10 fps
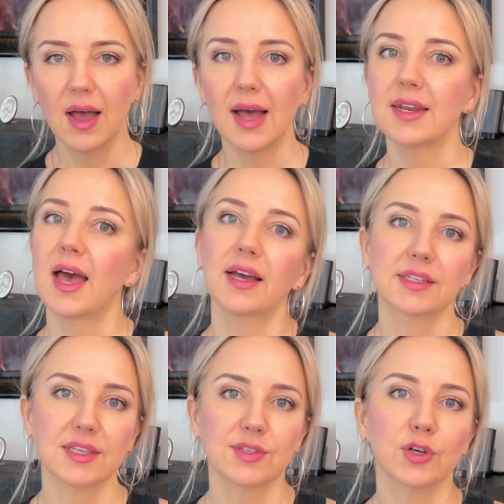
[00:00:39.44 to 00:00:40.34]
and
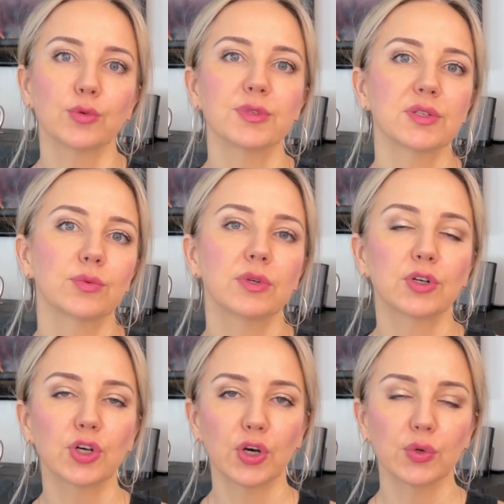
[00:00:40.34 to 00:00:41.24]
exosomes. So we'll
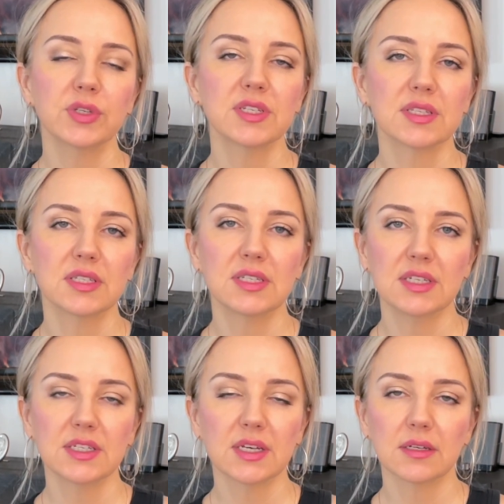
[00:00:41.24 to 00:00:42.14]
go into the
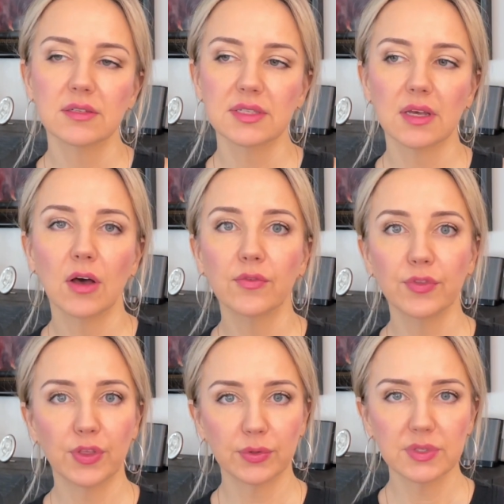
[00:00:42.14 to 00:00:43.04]
details
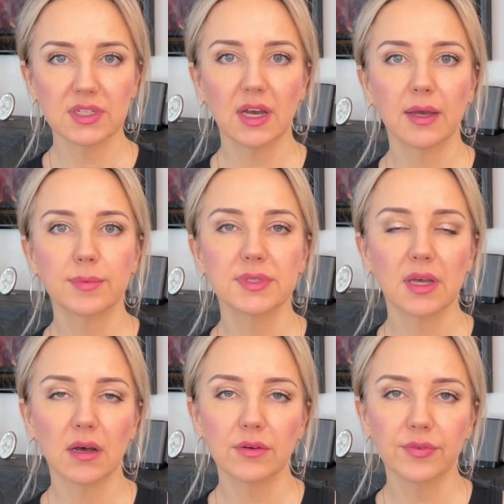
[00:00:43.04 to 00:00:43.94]
of those types
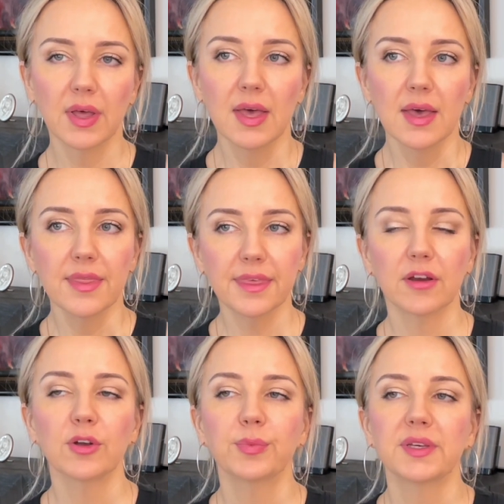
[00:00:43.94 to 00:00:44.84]
of
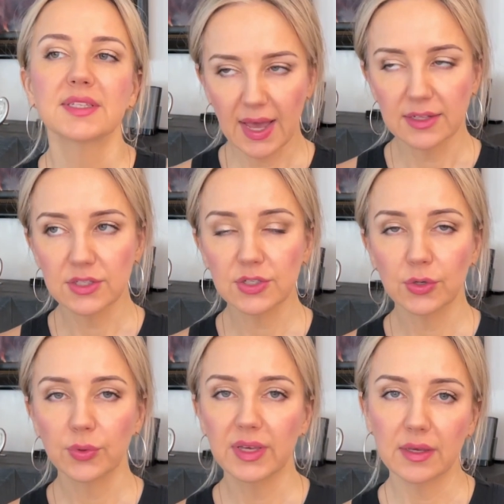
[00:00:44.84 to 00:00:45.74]
therapies. And
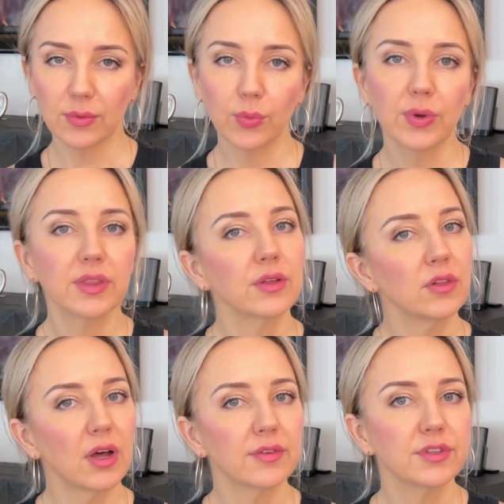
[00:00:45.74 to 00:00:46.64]
so with a
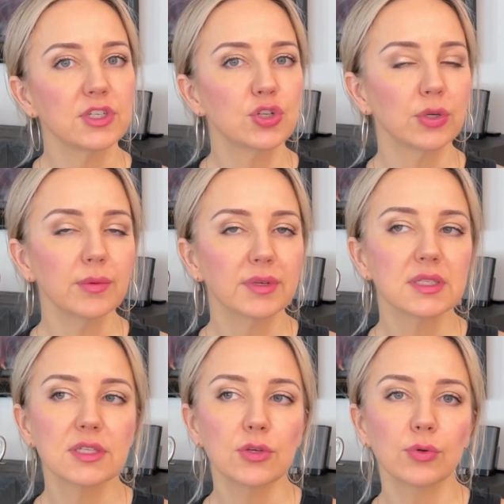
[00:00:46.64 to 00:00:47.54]
lot of these
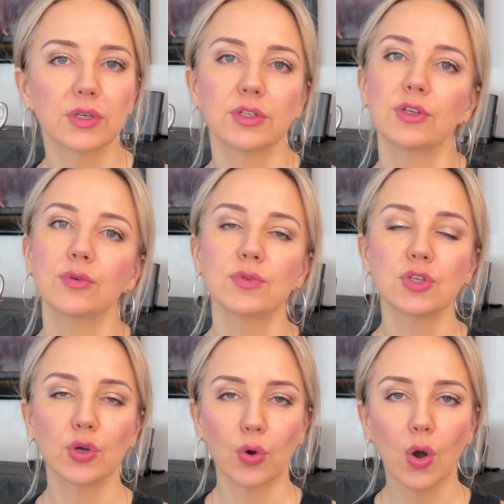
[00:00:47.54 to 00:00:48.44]
treatments, you can use
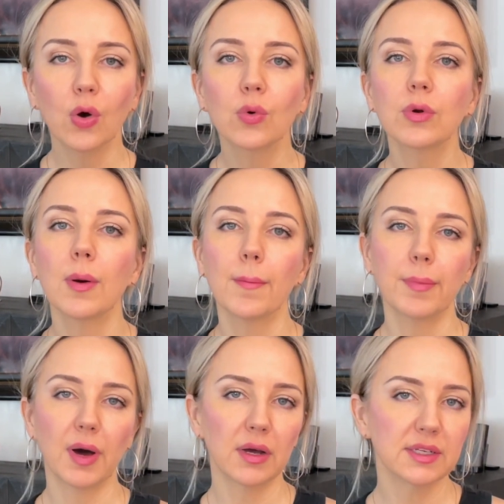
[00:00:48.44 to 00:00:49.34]
your own
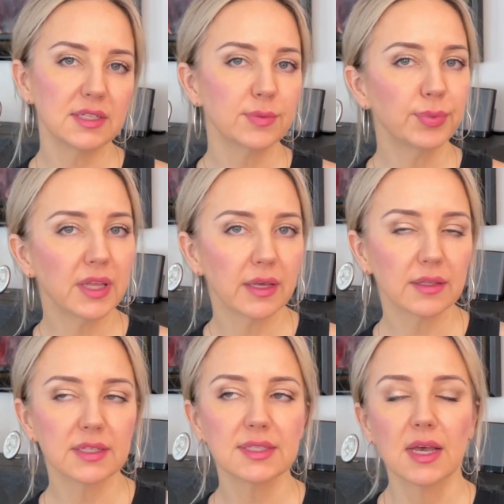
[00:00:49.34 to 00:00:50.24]
body's
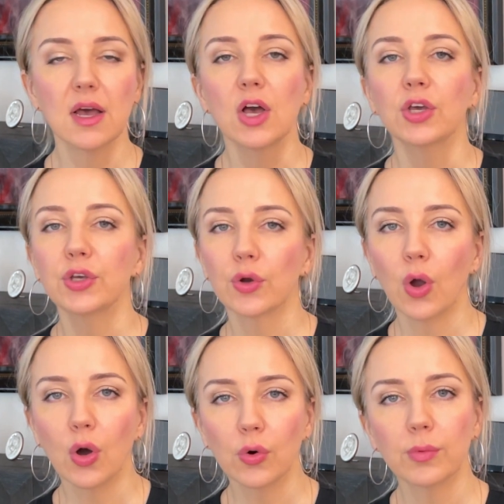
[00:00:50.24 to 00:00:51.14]
platelets, your
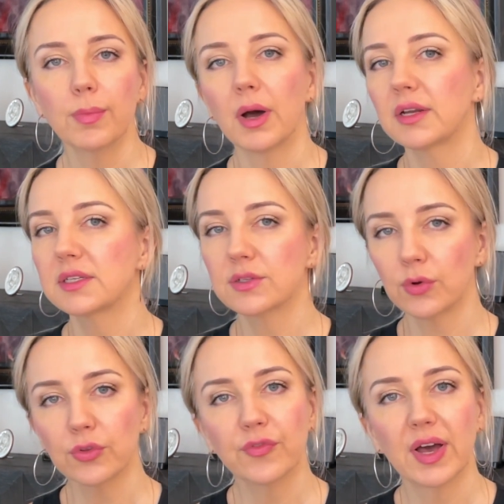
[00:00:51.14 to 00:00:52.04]
own body's
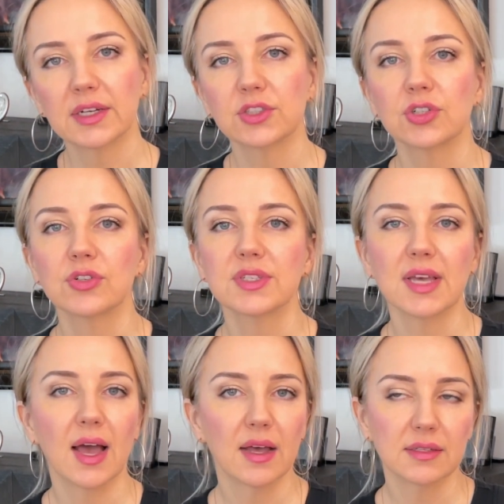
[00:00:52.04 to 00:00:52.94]
growth factors
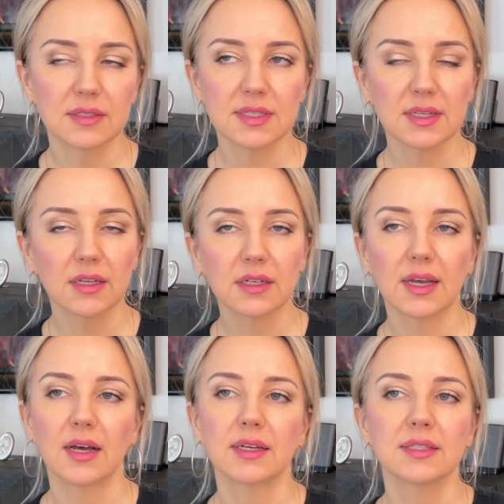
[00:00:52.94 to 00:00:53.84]
and
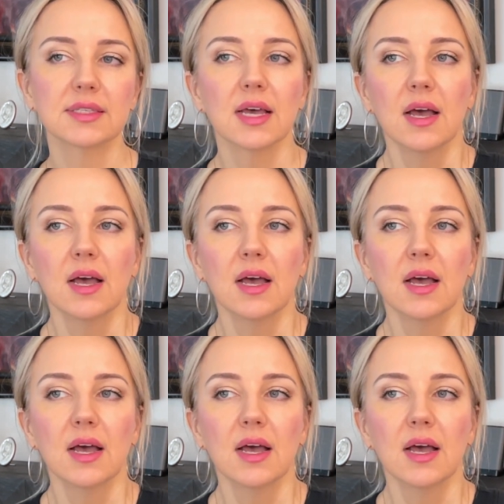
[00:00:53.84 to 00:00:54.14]
cytokines